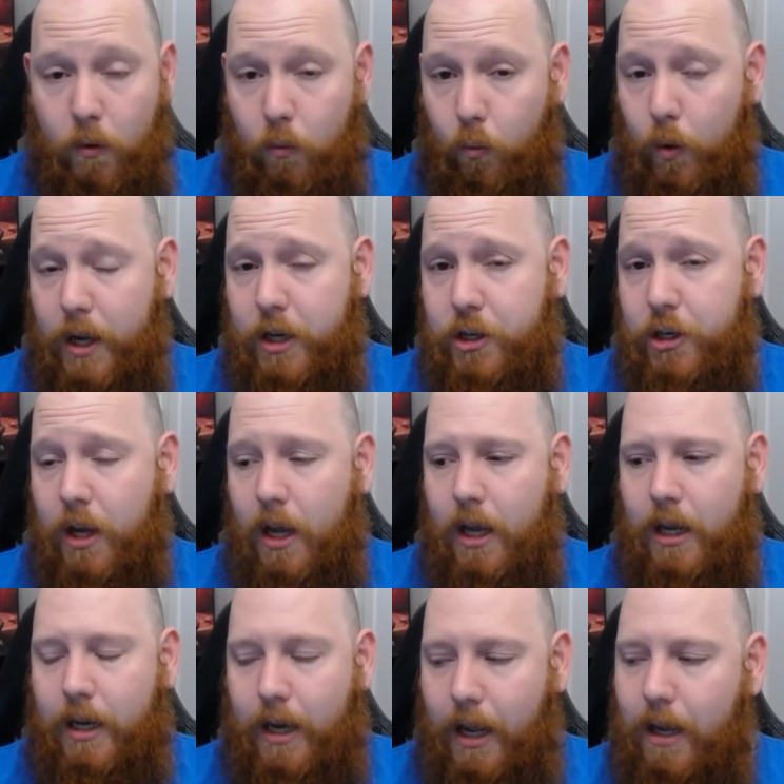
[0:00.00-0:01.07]
Which
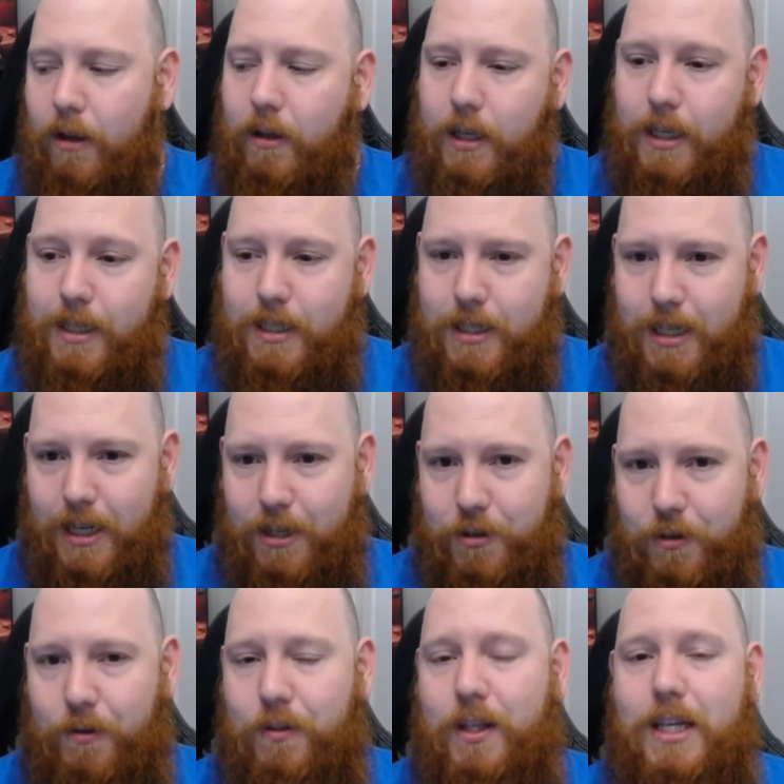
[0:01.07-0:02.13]
now leads us
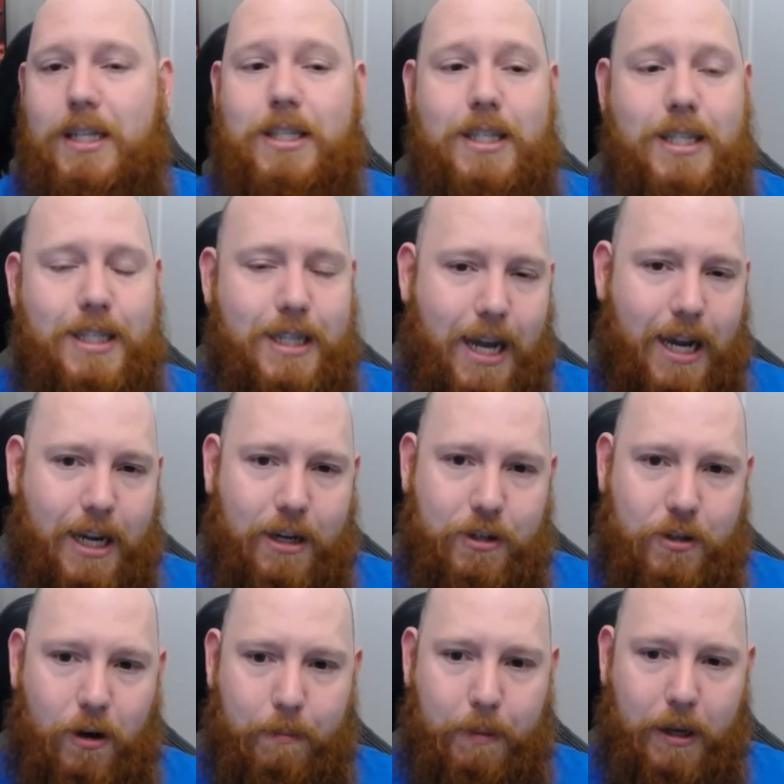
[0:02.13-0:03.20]
into the second
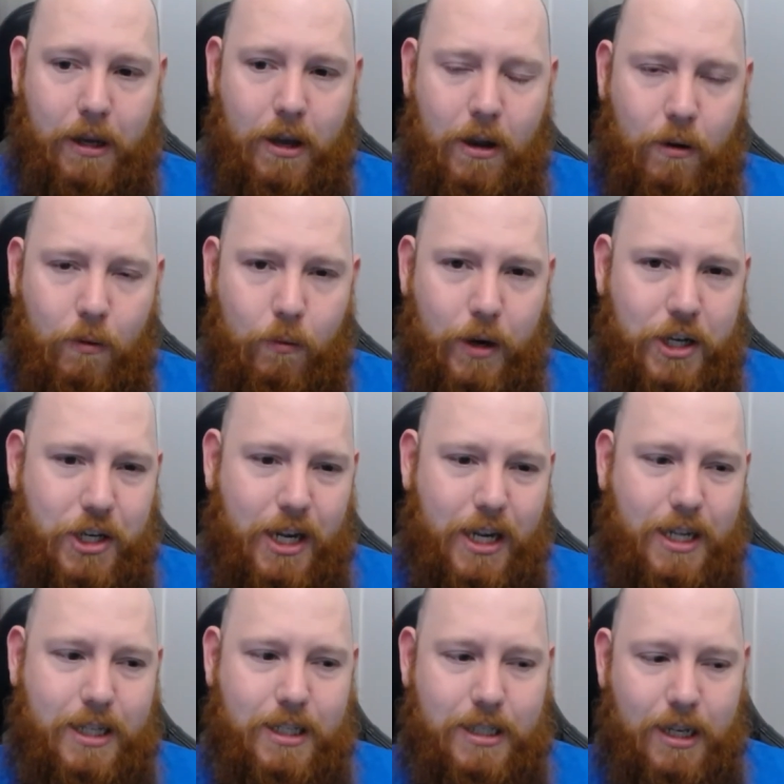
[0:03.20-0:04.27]
topic, which
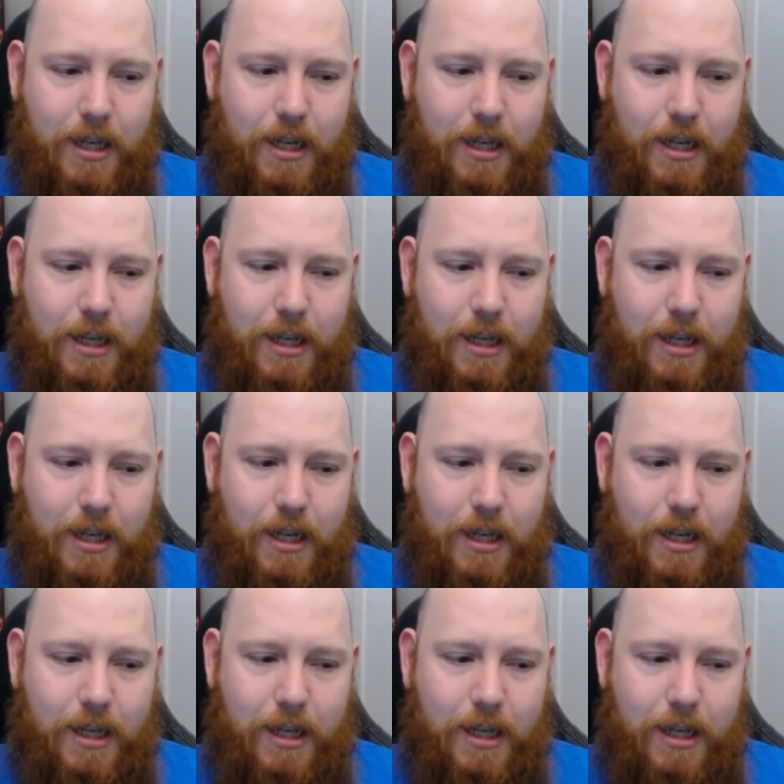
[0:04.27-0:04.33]
is,